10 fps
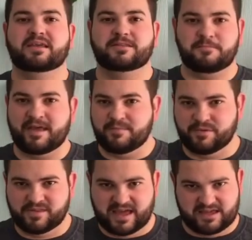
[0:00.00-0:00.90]
the
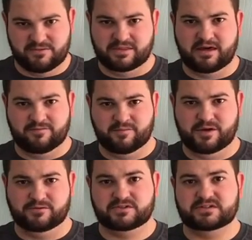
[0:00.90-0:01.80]
people that you love
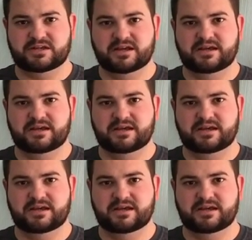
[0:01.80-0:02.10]
most?